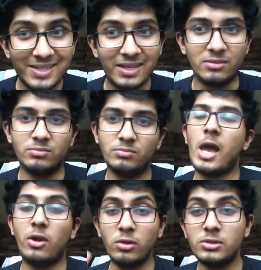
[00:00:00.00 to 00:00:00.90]
thing.
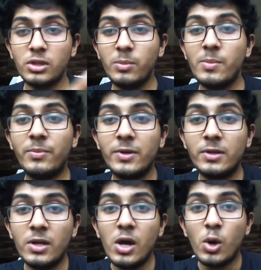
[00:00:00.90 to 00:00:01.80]
And also
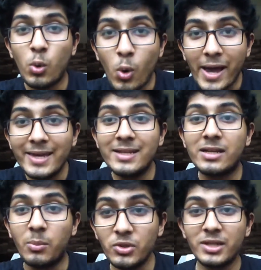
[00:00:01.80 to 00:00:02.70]
remember, while
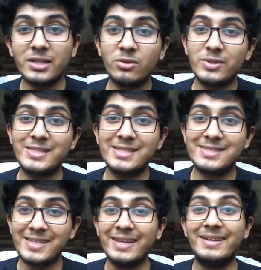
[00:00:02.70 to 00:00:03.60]
communicating with this
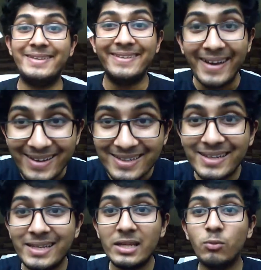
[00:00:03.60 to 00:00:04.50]
thing
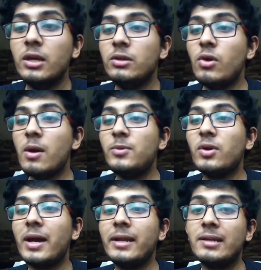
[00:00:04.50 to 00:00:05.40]
directly, you have to
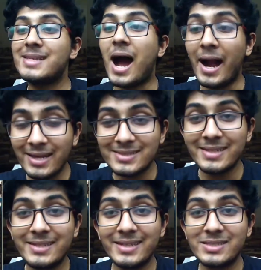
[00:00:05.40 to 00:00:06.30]
connect RX
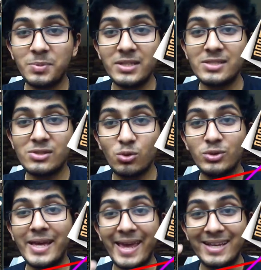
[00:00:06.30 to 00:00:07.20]
TX pins
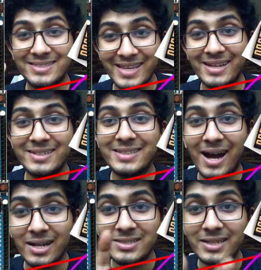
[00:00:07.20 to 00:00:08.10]
to exactly the
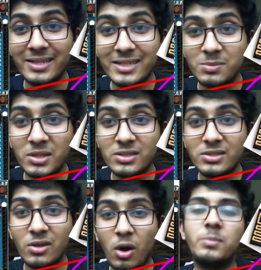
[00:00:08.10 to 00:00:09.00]
RX and TX
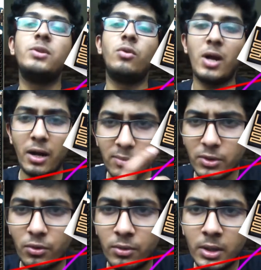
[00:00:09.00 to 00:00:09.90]
pins of your
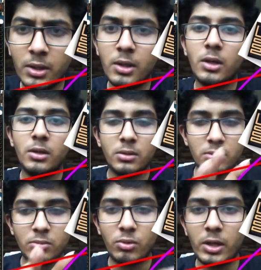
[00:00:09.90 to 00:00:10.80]
Arduino.
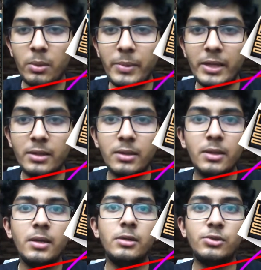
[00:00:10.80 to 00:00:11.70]
What I mean
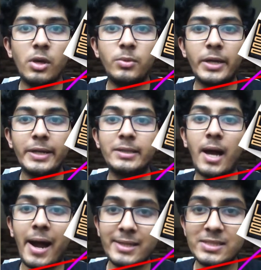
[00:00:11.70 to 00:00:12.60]
is you have to connect the
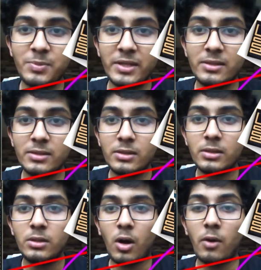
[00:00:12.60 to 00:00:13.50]
RX pin
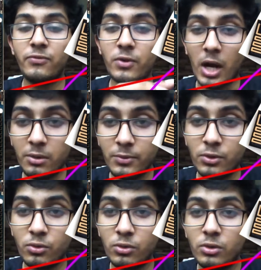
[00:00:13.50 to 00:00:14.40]
of your
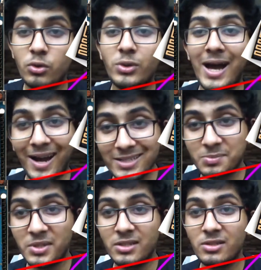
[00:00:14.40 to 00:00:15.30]
Arduino to the RX
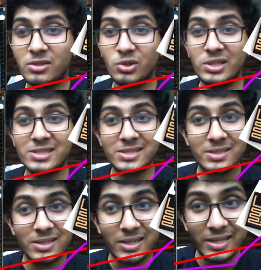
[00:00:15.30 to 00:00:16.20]
pin to this
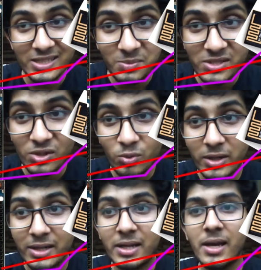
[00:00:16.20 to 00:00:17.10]

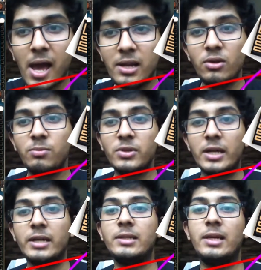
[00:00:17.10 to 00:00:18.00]
ESP01, and you have to
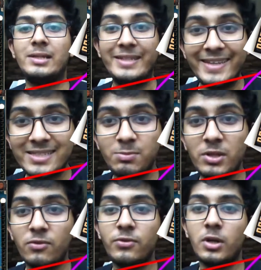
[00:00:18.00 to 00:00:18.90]
connect the TX
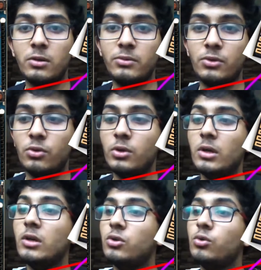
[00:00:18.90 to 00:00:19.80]
pin of your Arduino
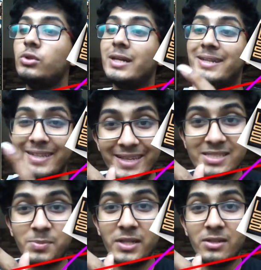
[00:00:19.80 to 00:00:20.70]
to the
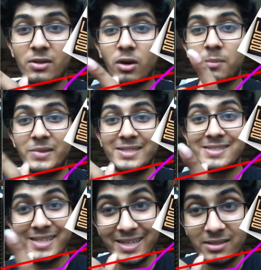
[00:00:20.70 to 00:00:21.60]
TX pin of this
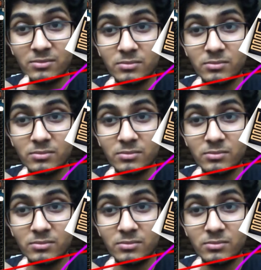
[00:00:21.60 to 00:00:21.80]
thing,